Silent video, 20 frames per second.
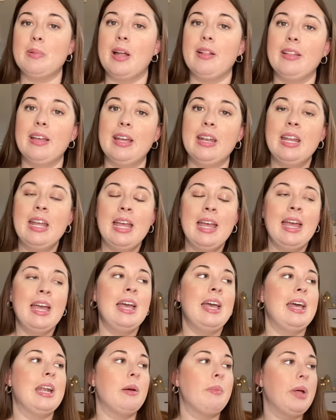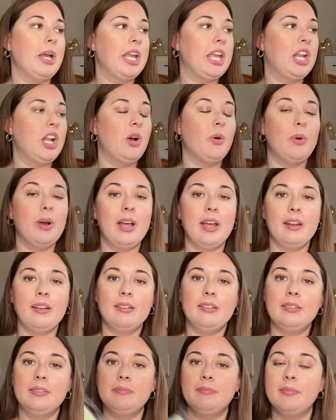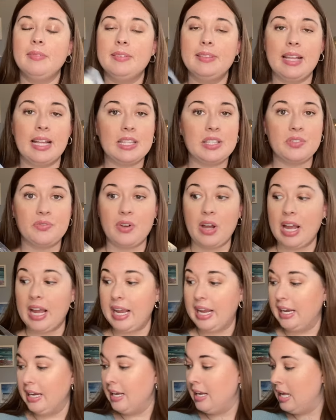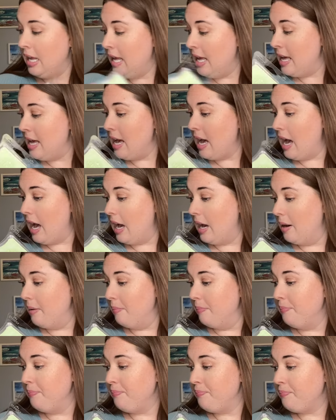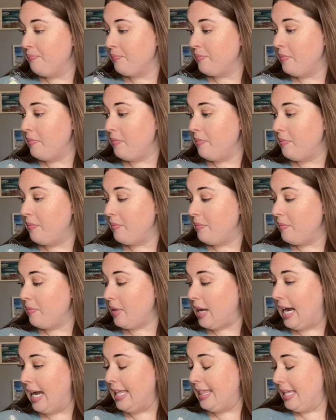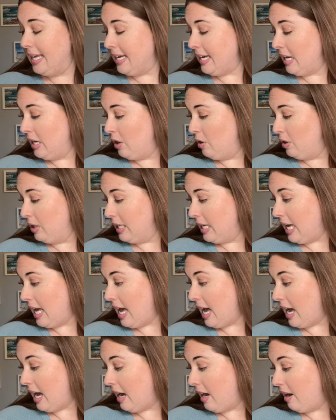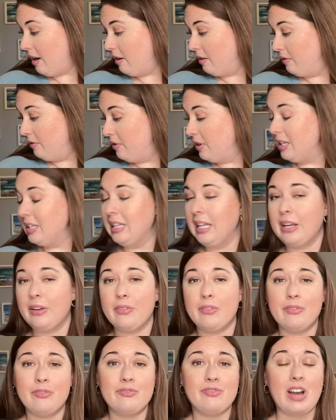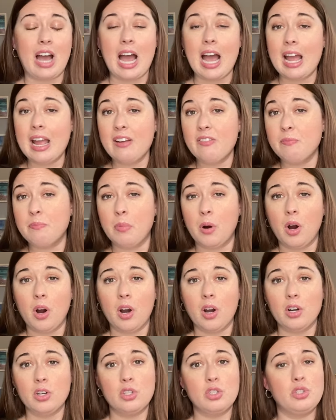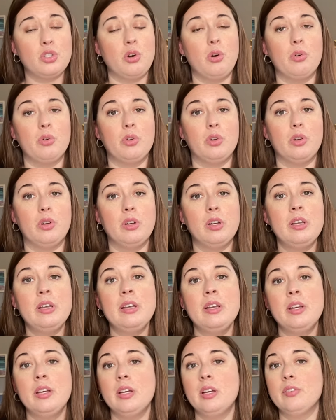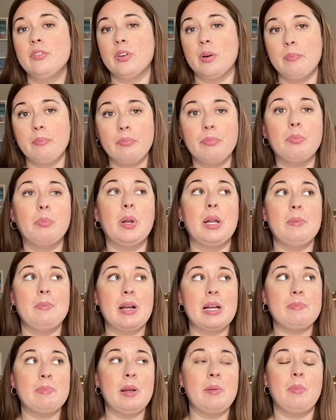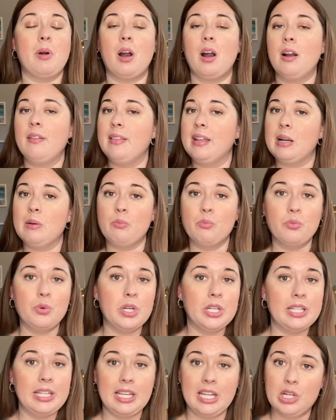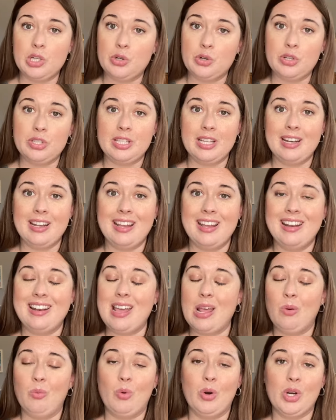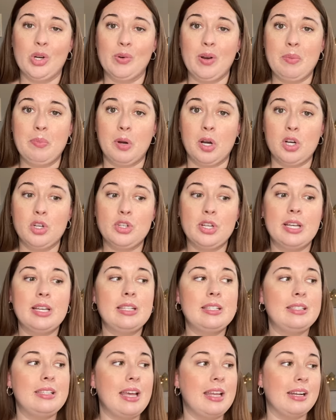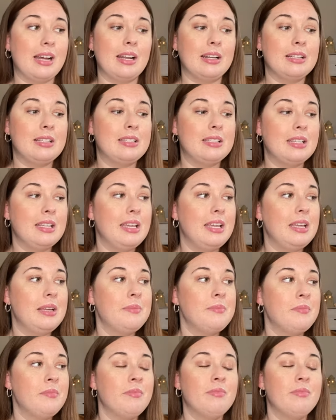it. And I'm like, you know what? That's fine. I think I only have like 5 bars total from Bring Back My Bar that I'm really interested in and want to repurchase. And honestly,